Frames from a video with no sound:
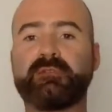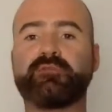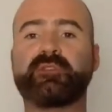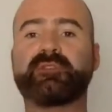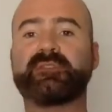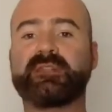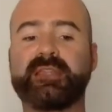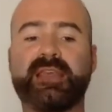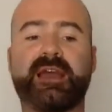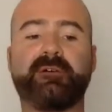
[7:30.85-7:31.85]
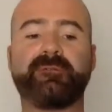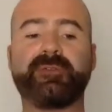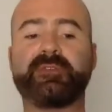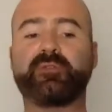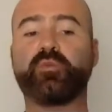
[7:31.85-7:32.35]
they're understanding how
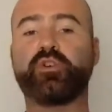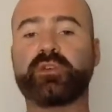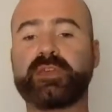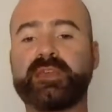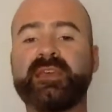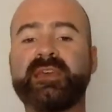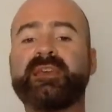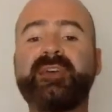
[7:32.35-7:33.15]
things are working.